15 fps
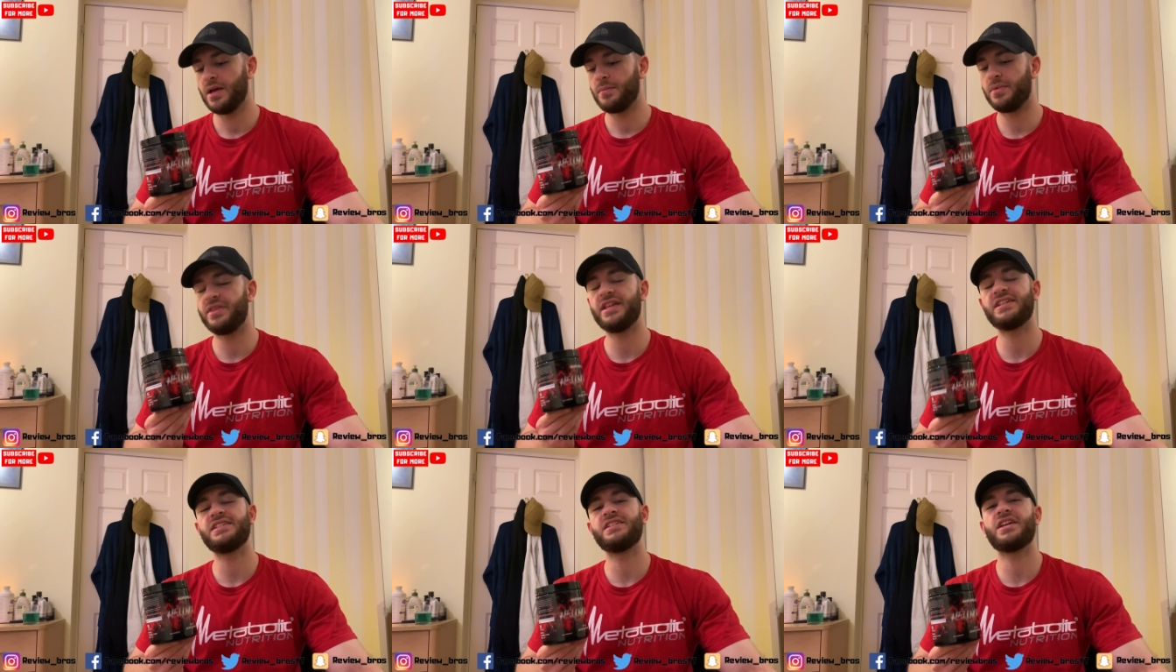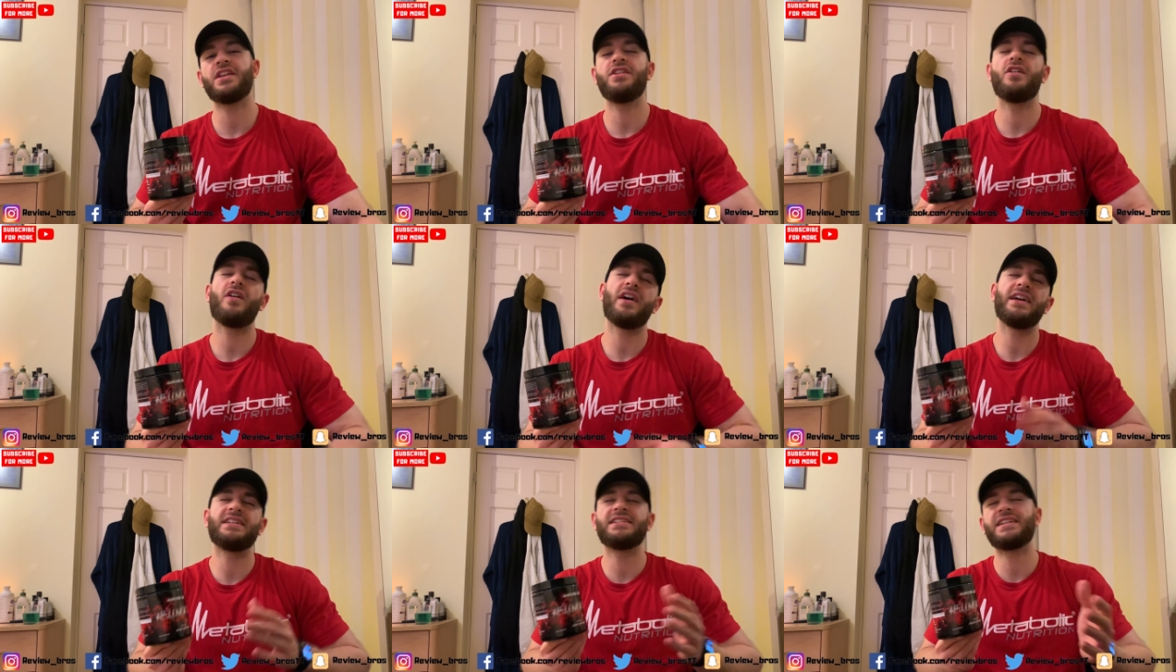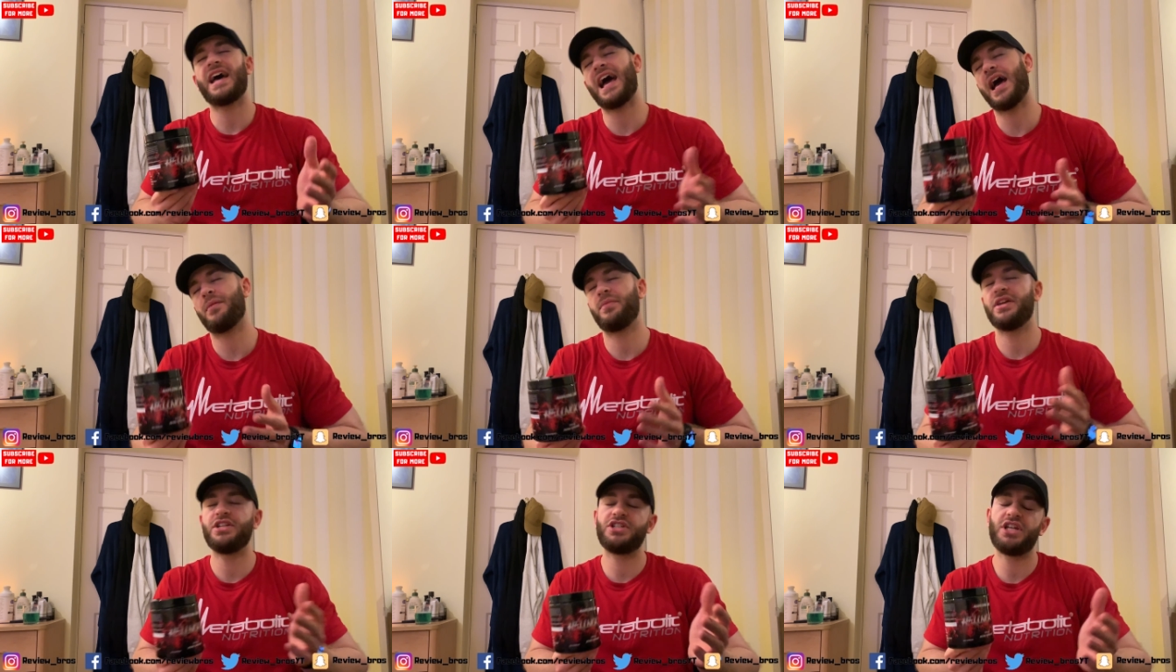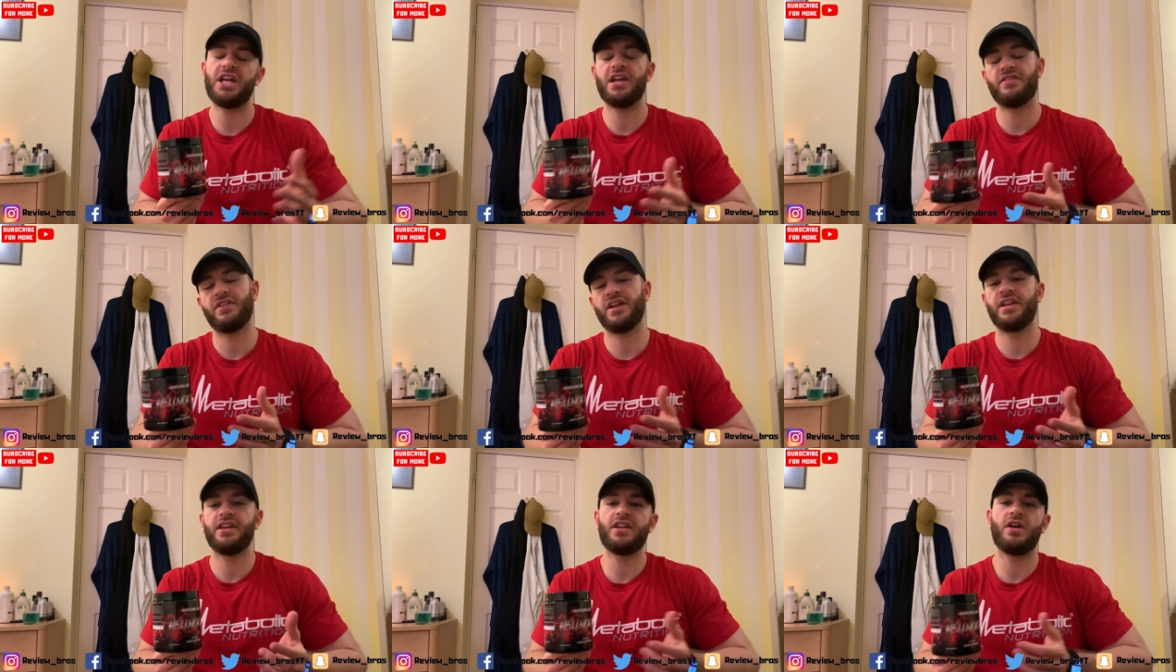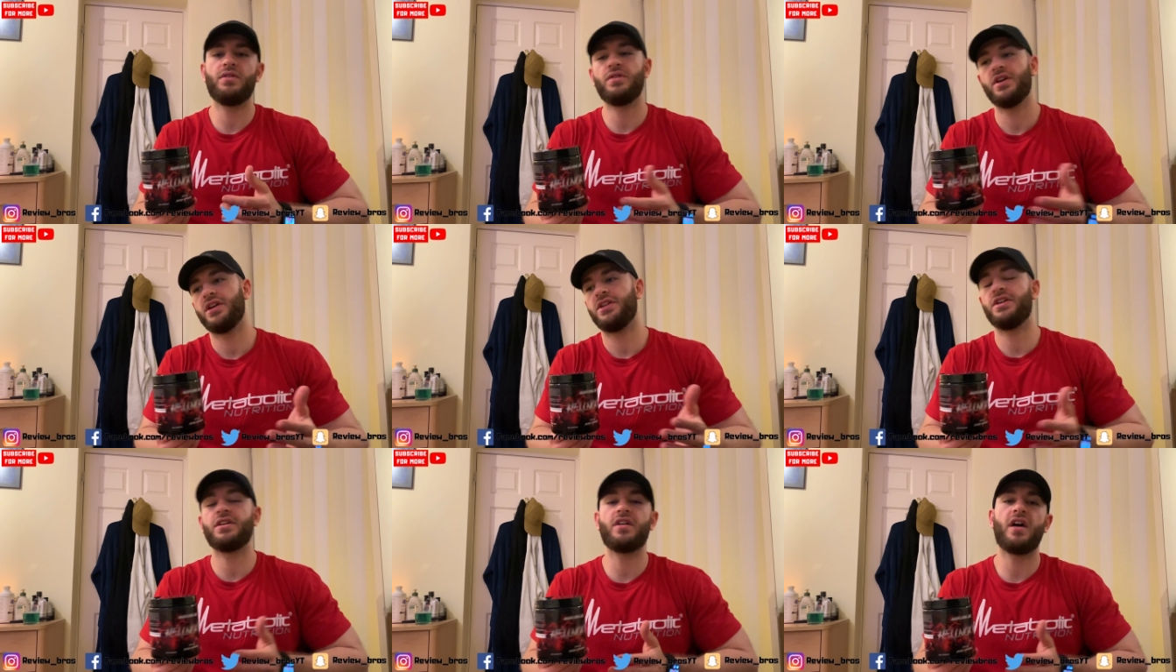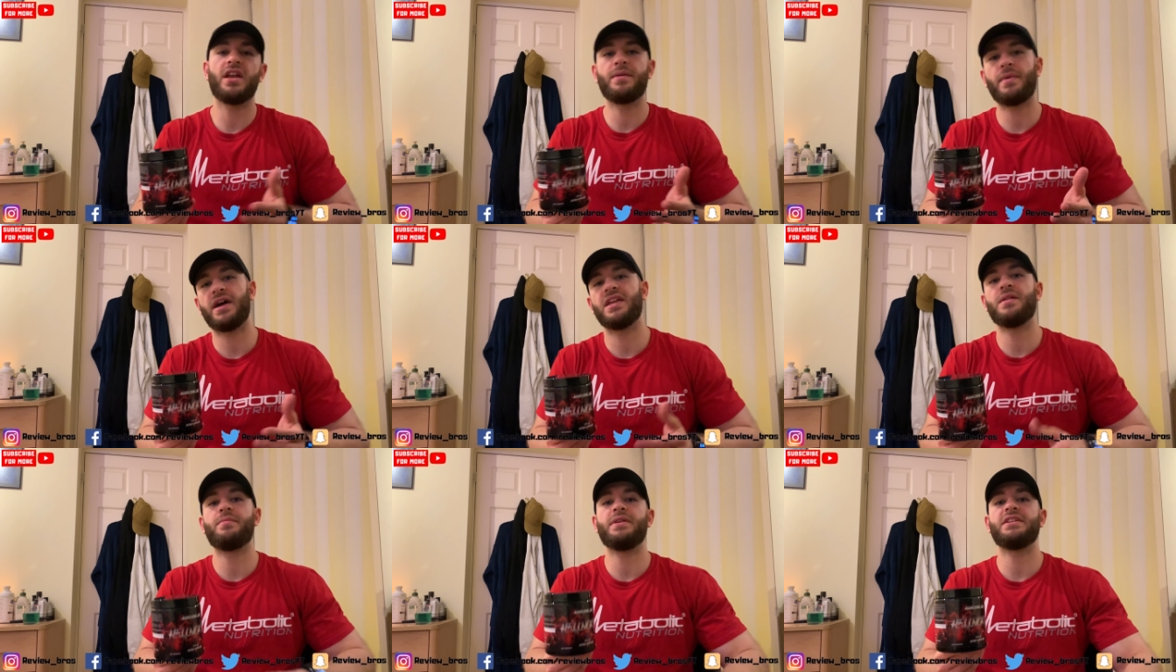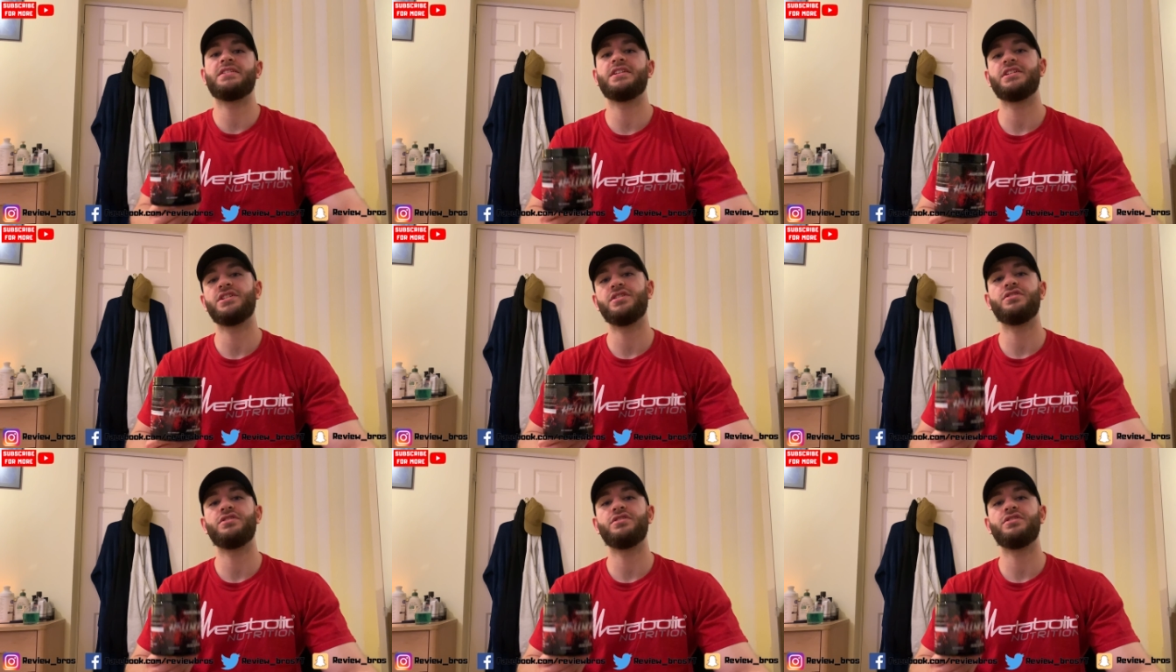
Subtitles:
But this is a nice, happy, cheery, you're going about your business,